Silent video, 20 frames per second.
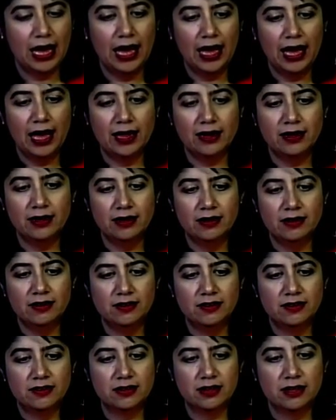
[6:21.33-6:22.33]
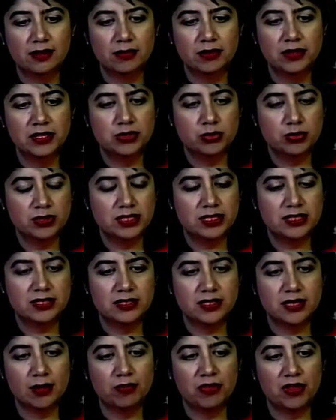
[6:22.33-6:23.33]
and I mean this was
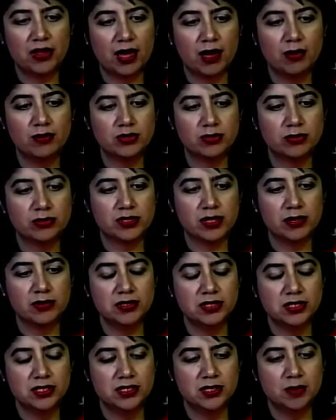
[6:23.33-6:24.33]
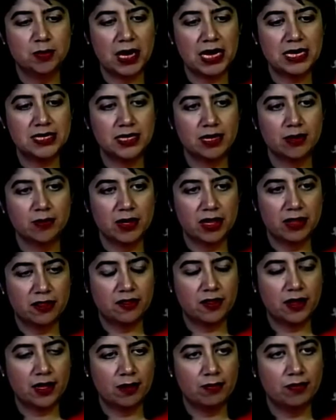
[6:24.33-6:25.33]
something I was also debating
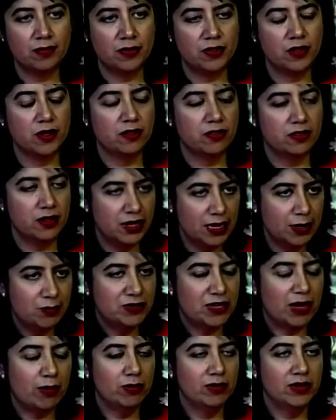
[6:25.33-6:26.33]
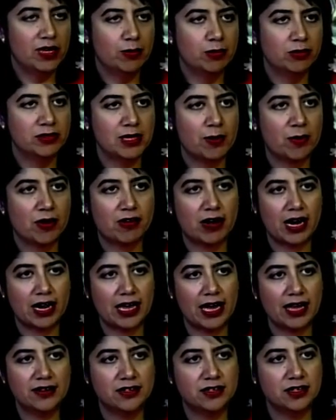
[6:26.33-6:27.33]
with um, the the Lib- Liberal
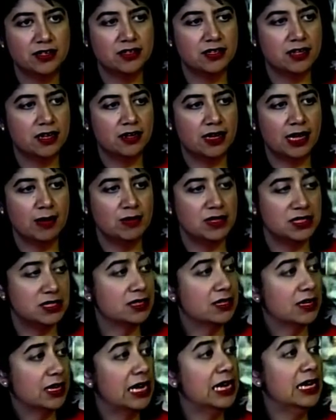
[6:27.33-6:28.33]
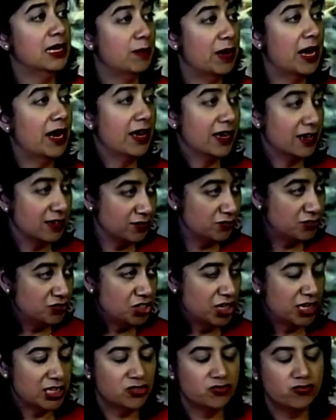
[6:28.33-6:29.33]
Democrat candidate. Her mm. name is Hina mm. Malik. It
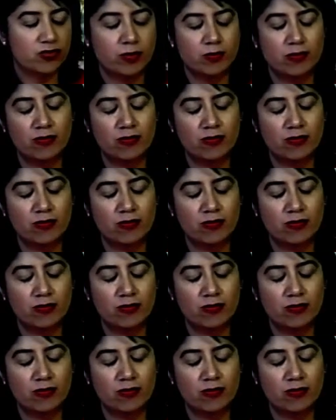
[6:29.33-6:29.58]
was changed mm.